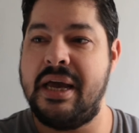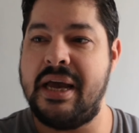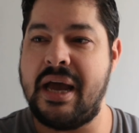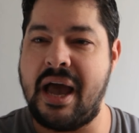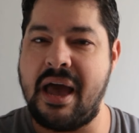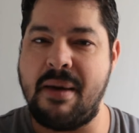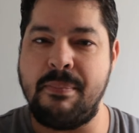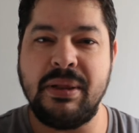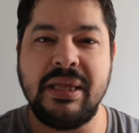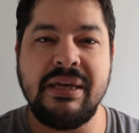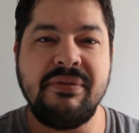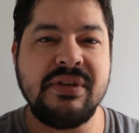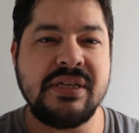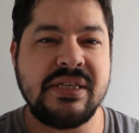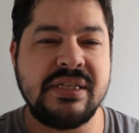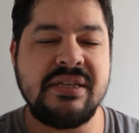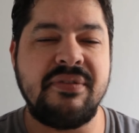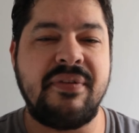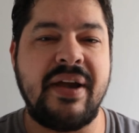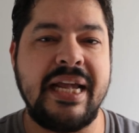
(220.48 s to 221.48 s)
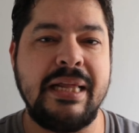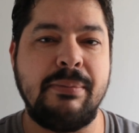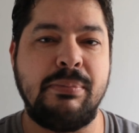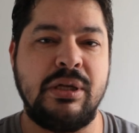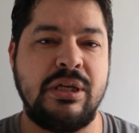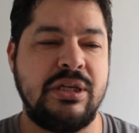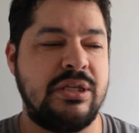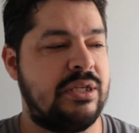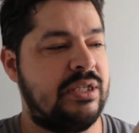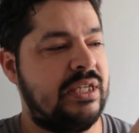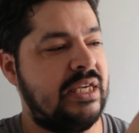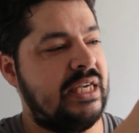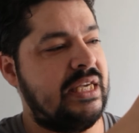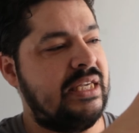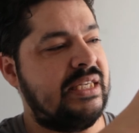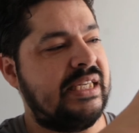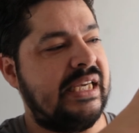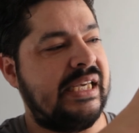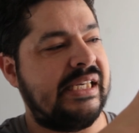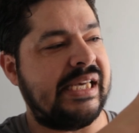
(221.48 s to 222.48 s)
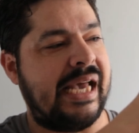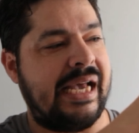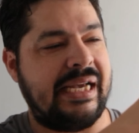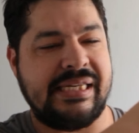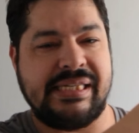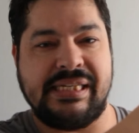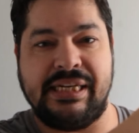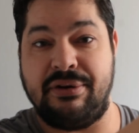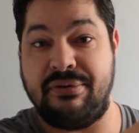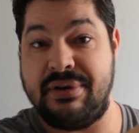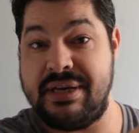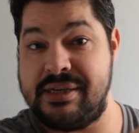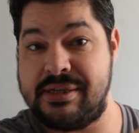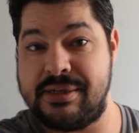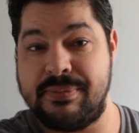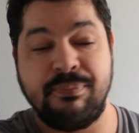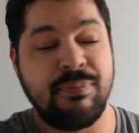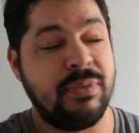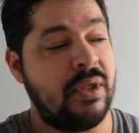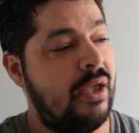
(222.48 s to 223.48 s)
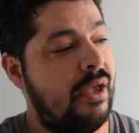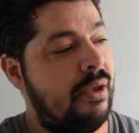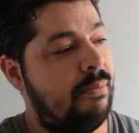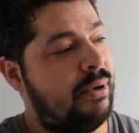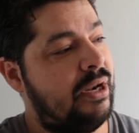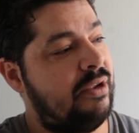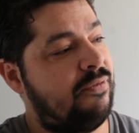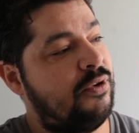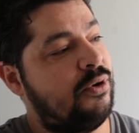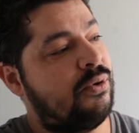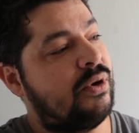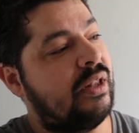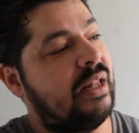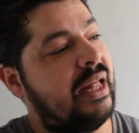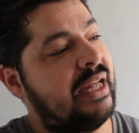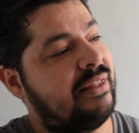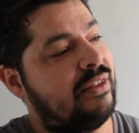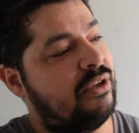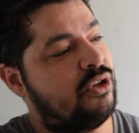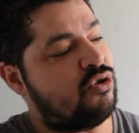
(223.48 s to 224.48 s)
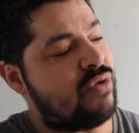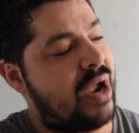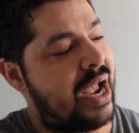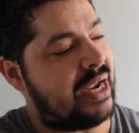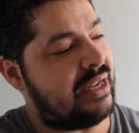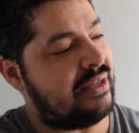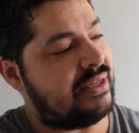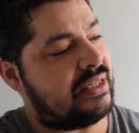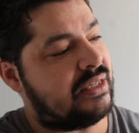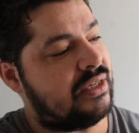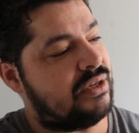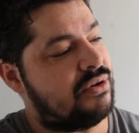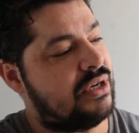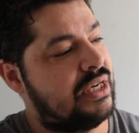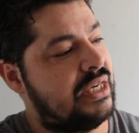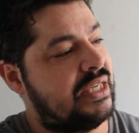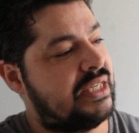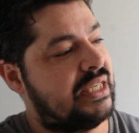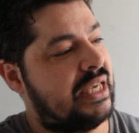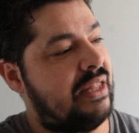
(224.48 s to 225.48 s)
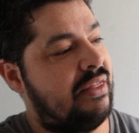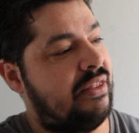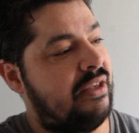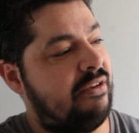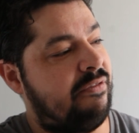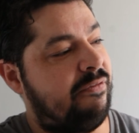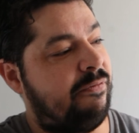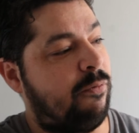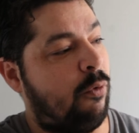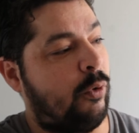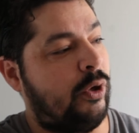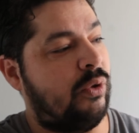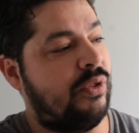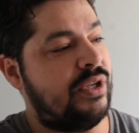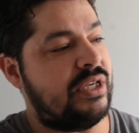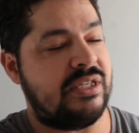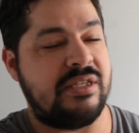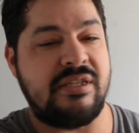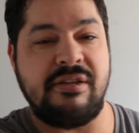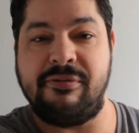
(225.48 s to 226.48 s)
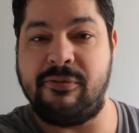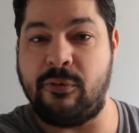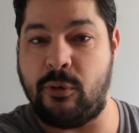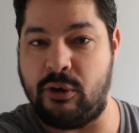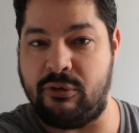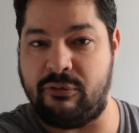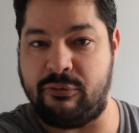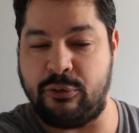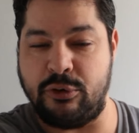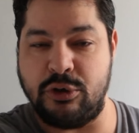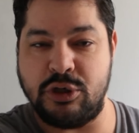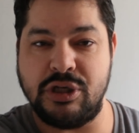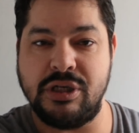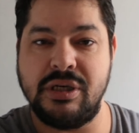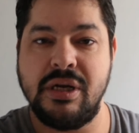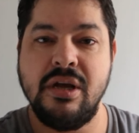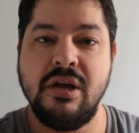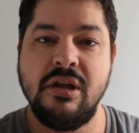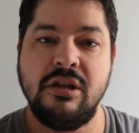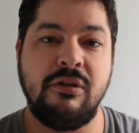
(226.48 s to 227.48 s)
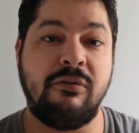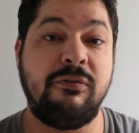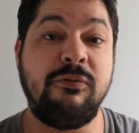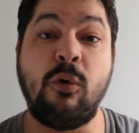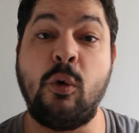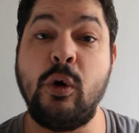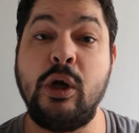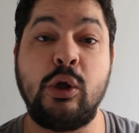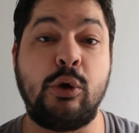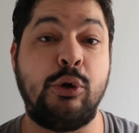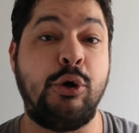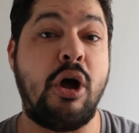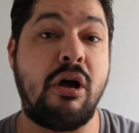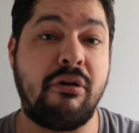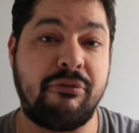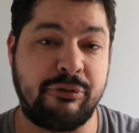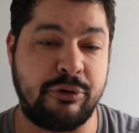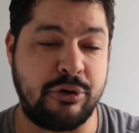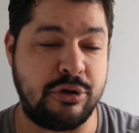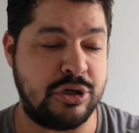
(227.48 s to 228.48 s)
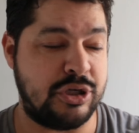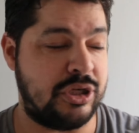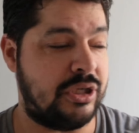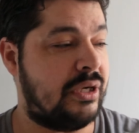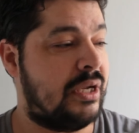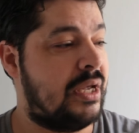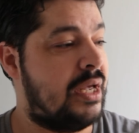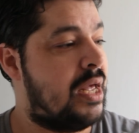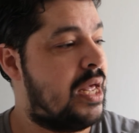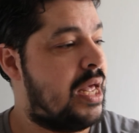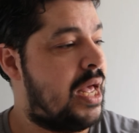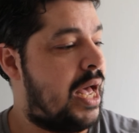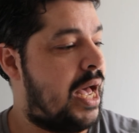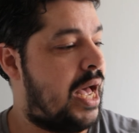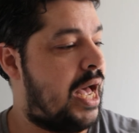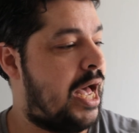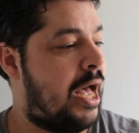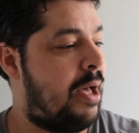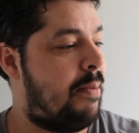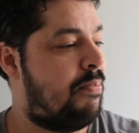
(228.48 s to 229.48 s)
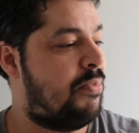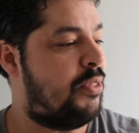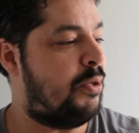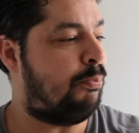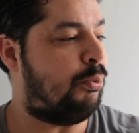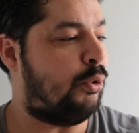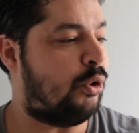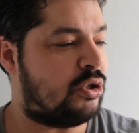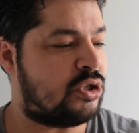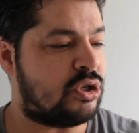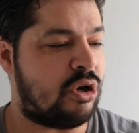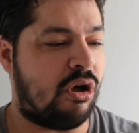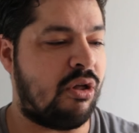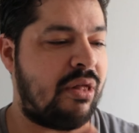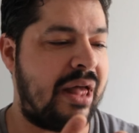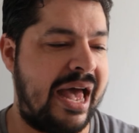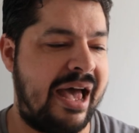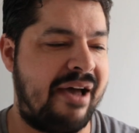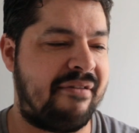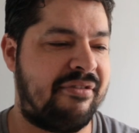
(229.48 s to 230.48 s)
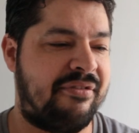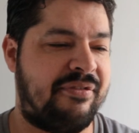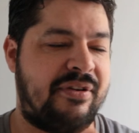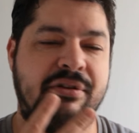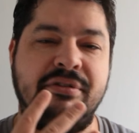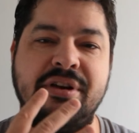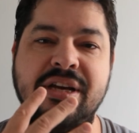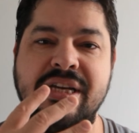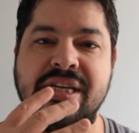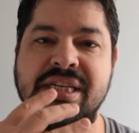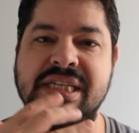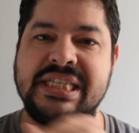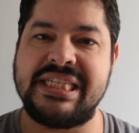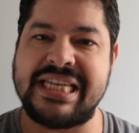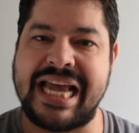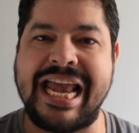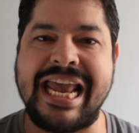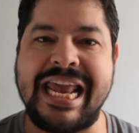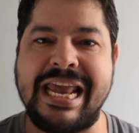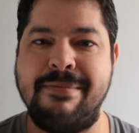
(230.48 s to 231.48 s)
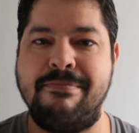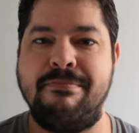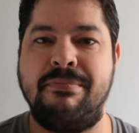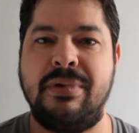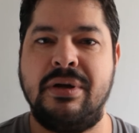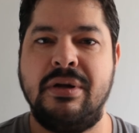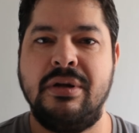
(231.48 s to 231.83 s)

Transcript: I believe this is available as the Zigzag series, but if you collect the Dragon series in the foil, this is the foil version, the foil or not version, the books all have a very same,